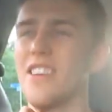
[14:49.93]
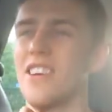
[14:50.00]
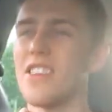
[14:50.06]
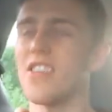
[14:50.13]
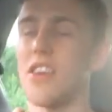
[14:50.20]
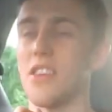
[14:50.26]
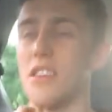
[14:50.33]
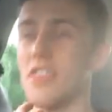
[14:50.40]
it's
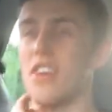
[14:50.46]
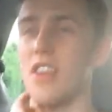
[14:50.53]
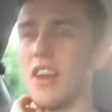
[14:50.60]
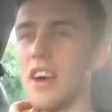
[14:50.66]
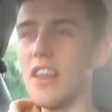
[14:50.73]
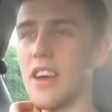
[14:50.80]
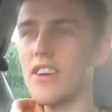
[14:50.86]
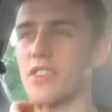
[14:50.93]
only
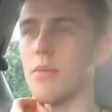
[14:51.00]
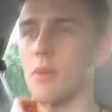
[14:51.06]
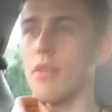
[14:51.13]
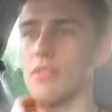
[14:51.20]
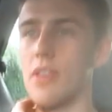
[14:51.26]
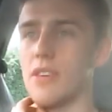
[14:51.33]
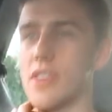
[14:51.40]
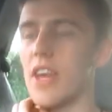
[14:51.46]
like that because I'm not
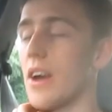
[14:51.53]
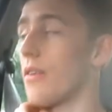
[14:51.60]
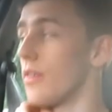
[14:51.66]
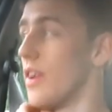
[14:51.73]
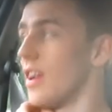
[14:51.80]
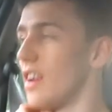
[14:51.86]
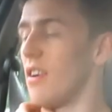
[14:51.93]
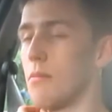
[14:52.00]
even in town,
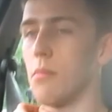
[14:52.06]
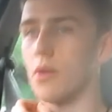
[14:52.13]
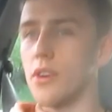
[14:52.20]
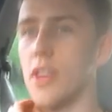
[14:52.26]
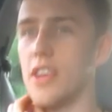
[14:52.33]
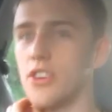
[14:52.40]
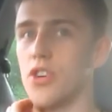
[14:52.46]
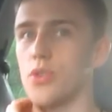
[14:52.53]

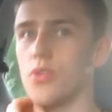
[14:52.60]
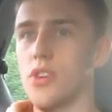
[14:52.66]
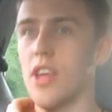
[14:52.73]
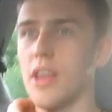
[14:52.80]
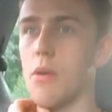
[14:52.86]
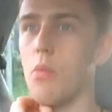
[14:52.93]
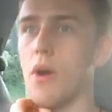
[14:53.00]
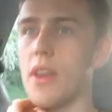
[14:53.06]
Monday,
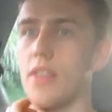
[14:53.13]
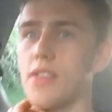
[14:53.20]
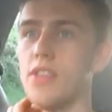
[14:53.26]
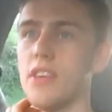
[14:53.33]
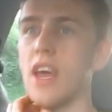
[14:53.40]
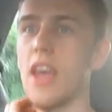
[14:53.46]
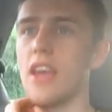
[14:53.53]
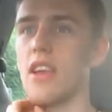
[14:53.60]
Tuesday,
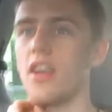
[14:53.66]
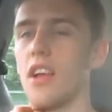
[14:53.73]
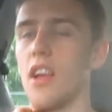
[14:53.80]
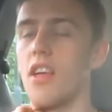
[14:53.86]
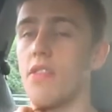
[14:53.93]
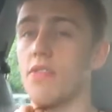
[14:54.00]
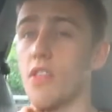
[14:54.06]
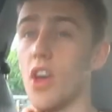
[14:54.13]
Wednesday,
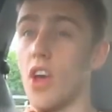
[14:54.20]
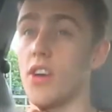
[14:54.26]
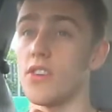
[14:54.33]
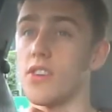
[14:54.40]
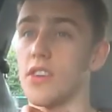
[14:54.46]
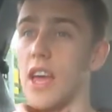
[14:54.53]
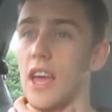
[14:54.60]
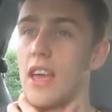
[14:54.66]

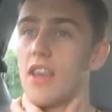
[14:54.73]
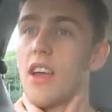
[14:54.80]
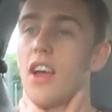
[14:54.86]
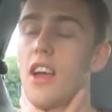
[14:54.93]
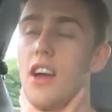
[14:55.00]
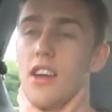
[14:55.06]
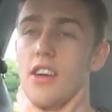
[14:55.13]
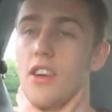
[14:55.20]
Thursday,
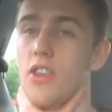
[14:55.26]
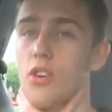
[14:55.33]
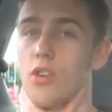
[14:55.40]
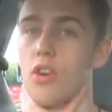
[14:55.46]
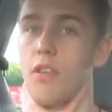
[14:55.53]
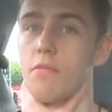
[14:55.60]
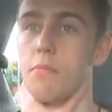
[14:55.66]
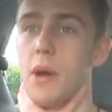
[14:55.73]
I can cook
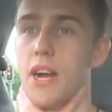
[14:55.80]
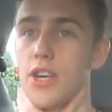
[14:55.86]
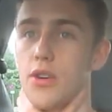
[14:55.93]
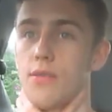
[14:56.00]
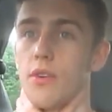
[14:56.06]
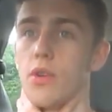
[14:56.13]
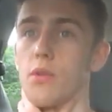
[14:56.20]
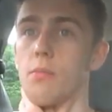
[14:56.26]
off batch
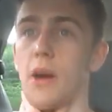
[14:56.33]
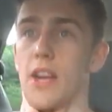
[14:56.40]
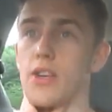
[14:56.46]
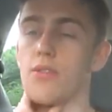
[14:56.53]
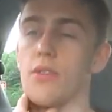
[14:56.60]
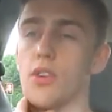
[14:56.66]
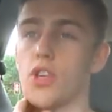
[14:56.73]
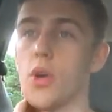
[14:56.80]
food,
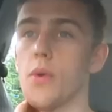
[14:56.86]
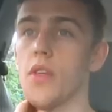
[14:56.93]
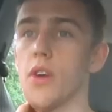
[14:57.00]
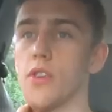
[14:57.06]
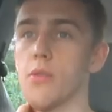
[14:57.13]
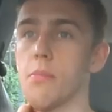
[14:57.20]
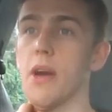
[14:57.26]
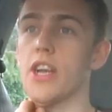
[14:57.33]
two of
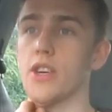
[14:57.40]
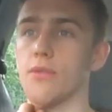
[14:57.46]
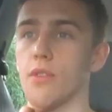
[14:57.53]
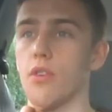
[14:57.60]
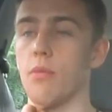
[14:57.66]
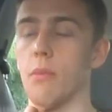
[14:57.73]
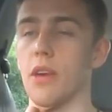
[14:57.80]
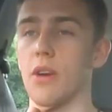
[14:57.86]
those are batch
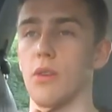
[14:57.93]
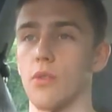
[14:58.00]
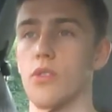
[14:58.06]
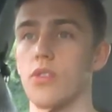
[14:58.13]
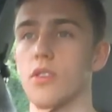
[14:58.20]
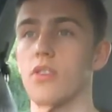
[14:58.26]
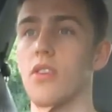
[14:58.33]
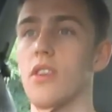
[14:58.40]
food meals,